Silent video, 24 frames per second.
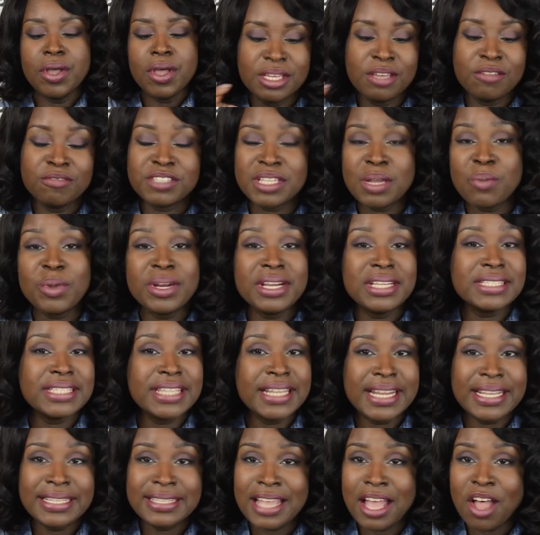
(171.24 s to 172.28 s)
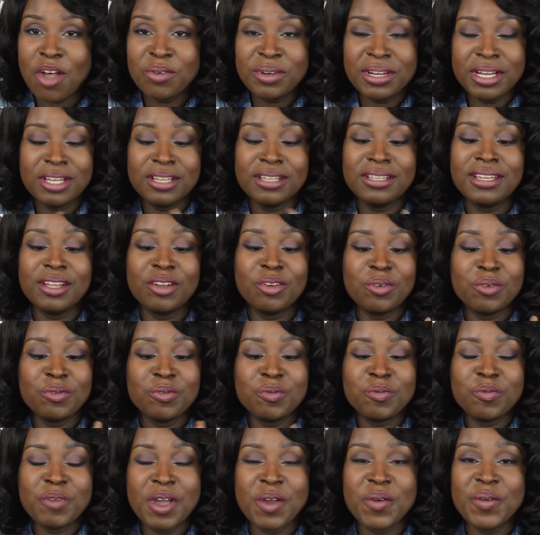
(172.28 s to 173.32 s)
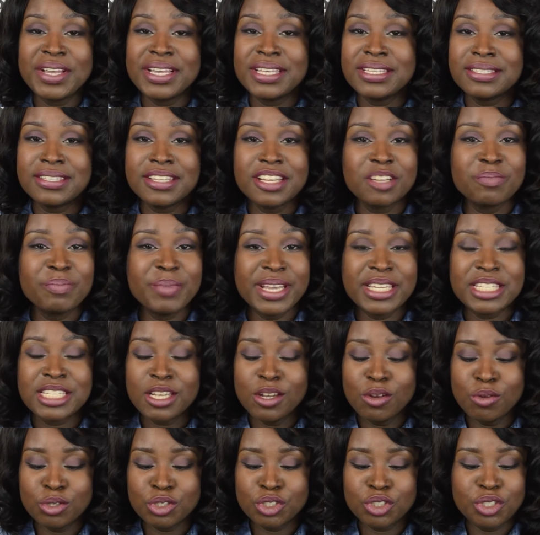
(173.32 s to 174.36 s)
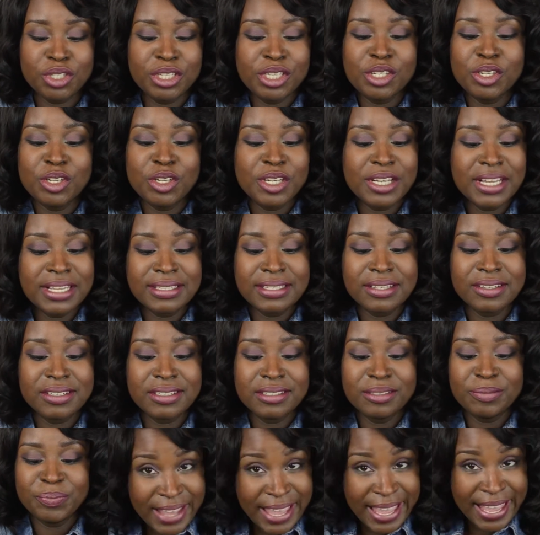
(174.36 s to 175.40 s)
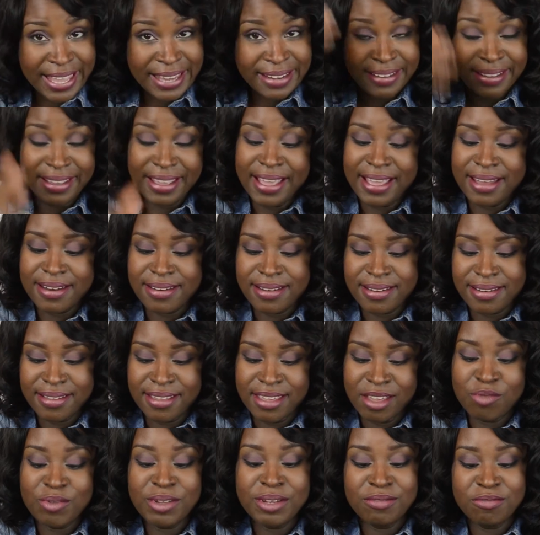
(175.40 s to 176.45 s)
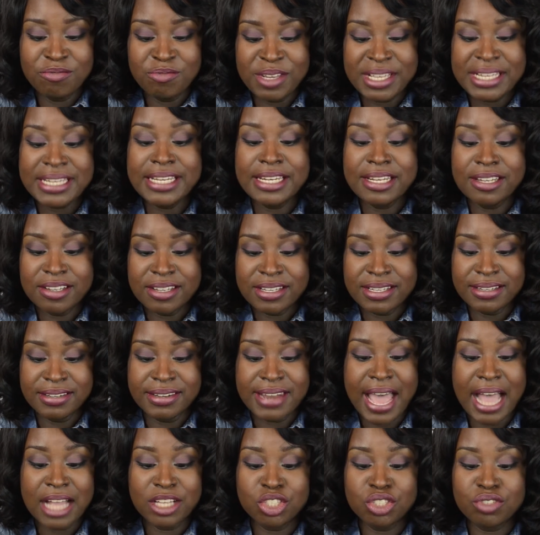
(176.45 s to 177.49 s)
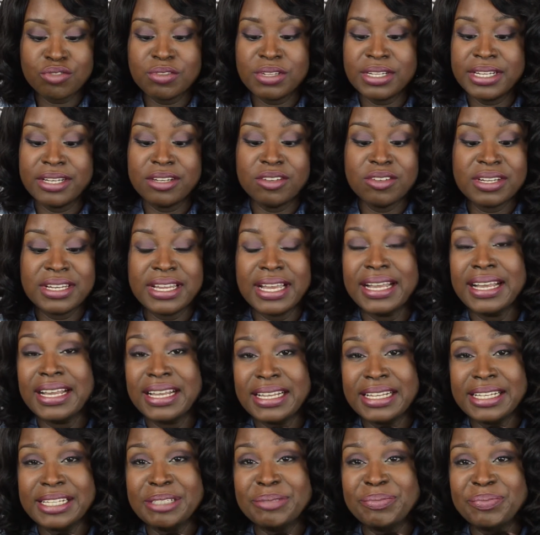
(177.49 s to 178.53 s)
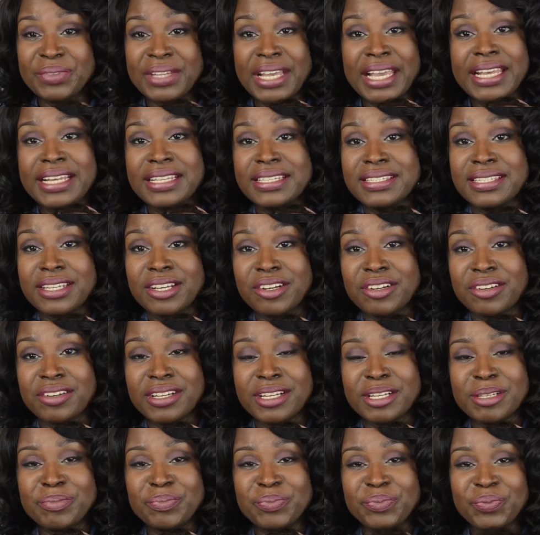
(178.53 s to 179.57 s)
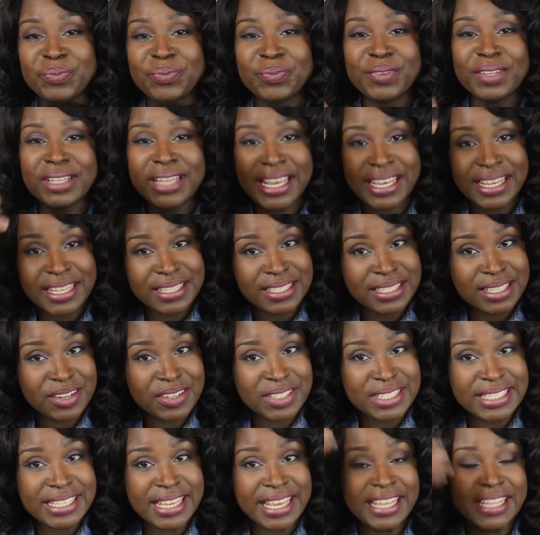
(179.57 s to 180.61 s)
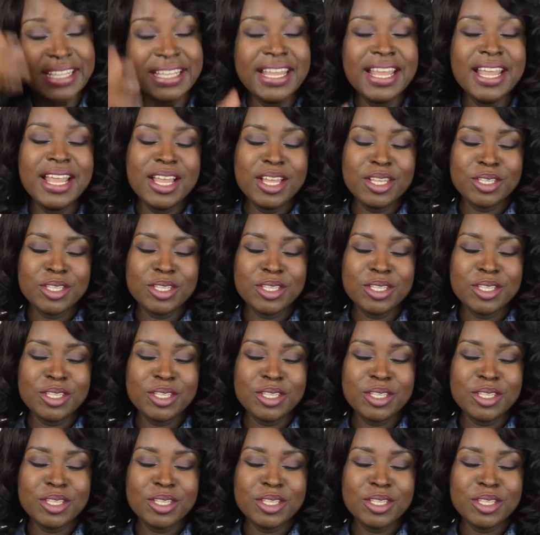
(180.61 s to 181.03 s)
If someone is sitting down and they're wearing a silk-based closure and you look at their head, and it would really look natural and look like it's their skin.